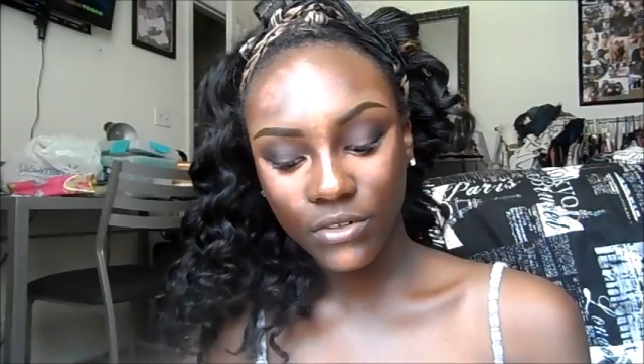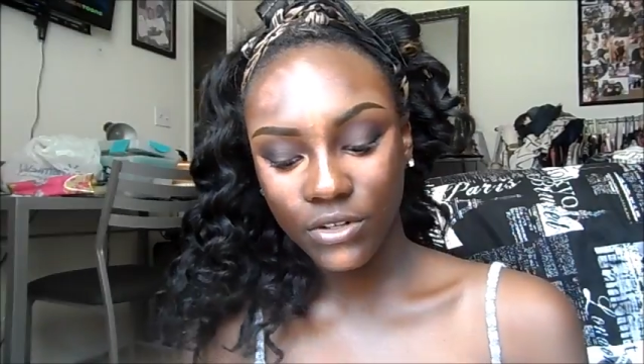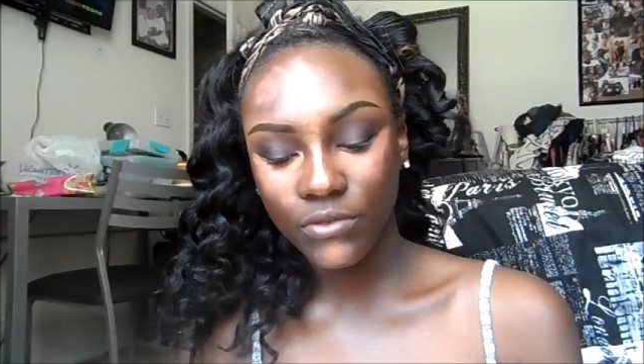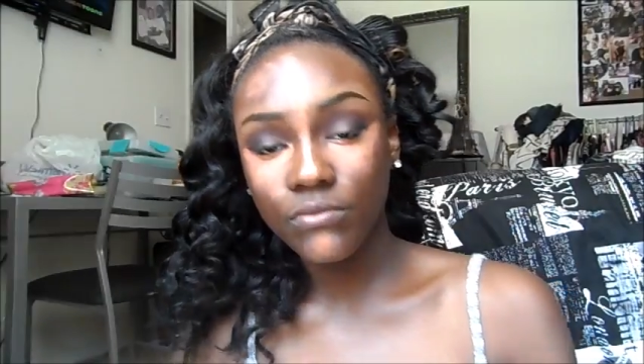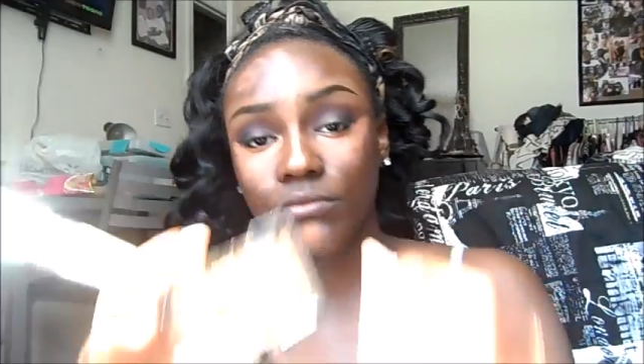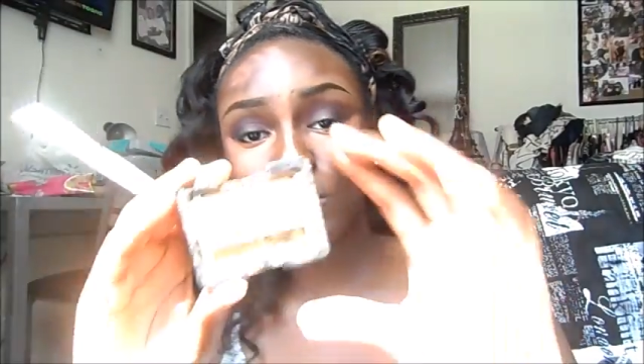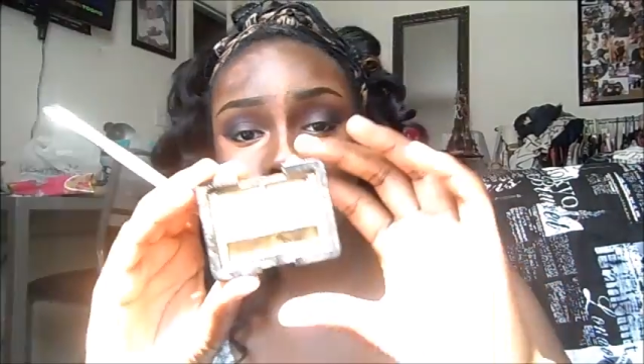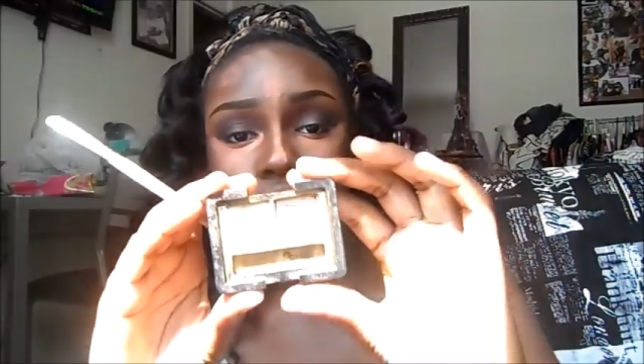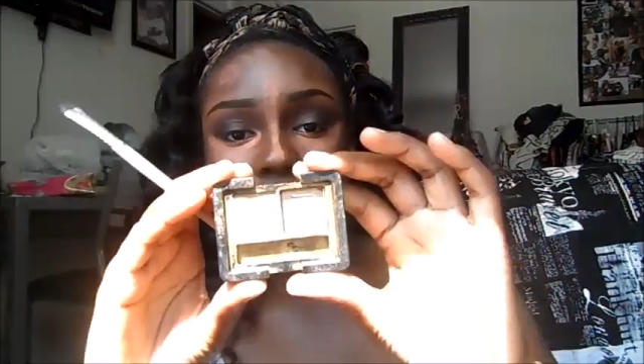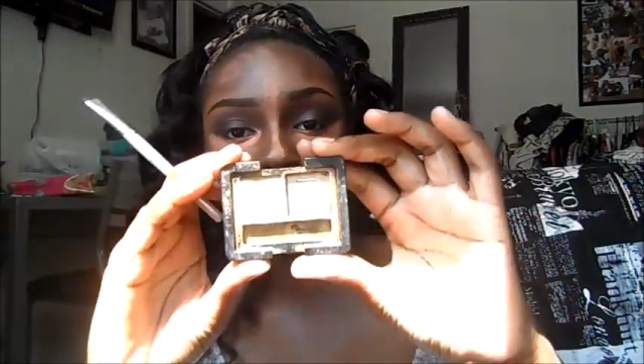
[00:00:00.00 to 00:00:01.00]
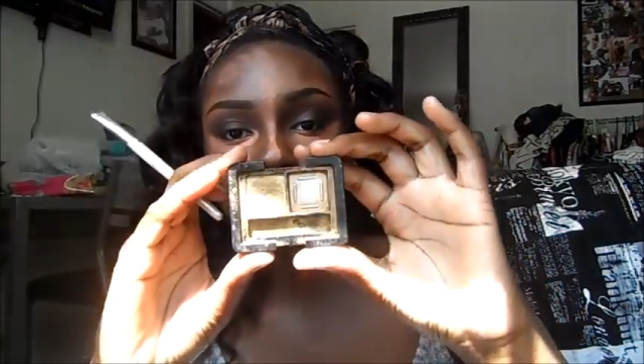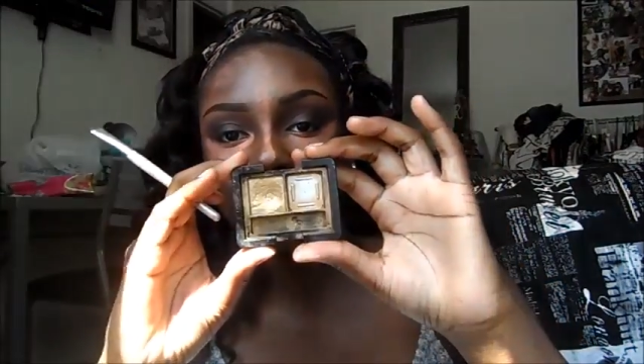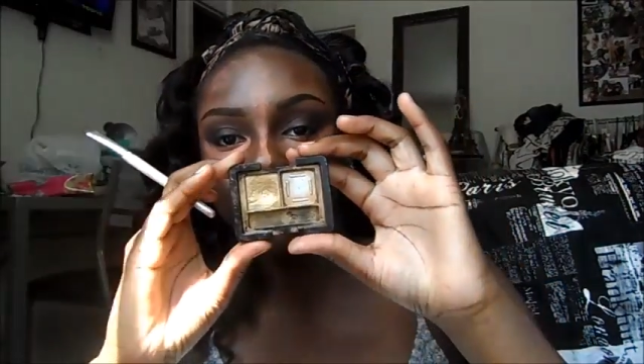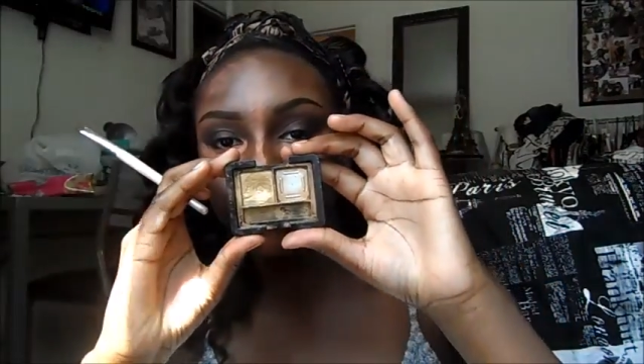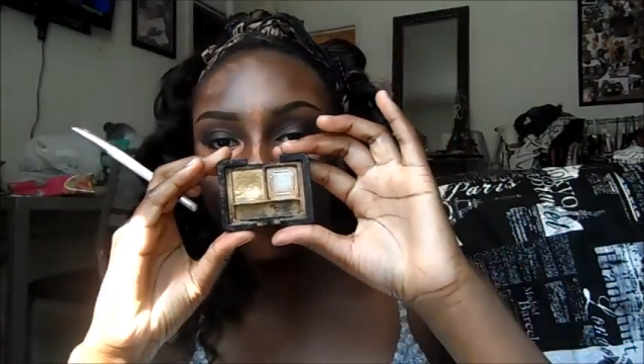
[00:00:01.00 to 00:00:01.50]
part of this video. But
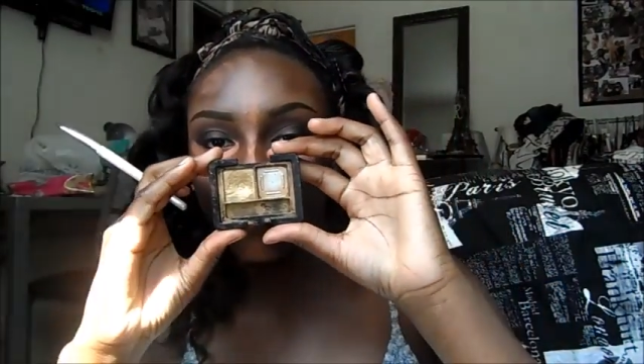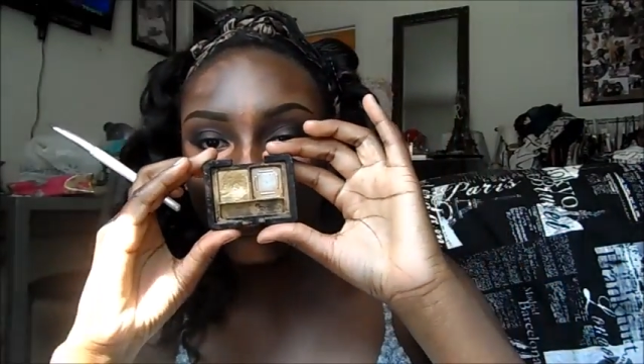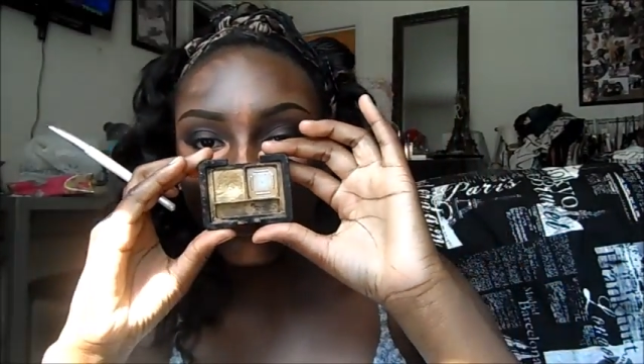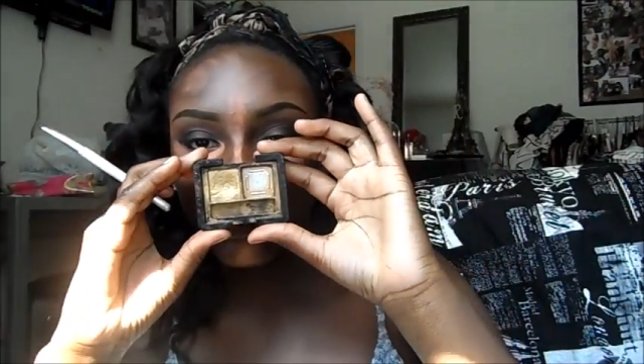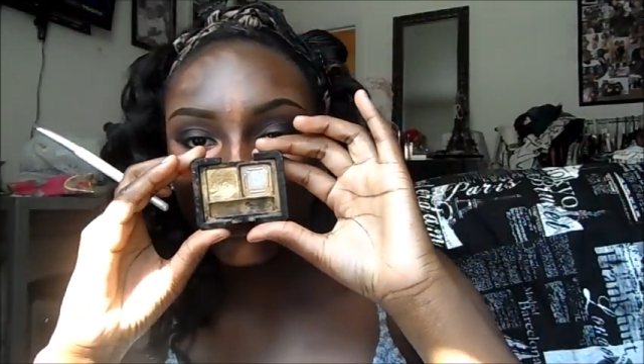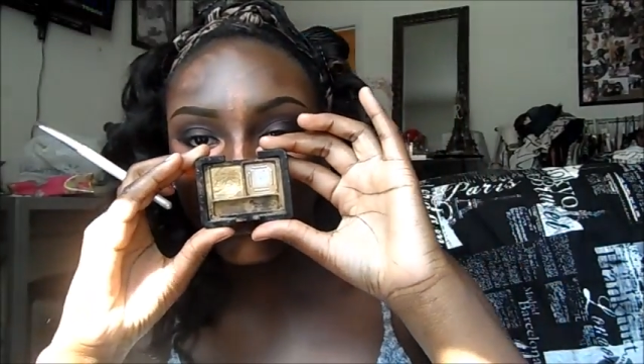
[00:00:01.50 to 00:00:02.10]
I'm just going to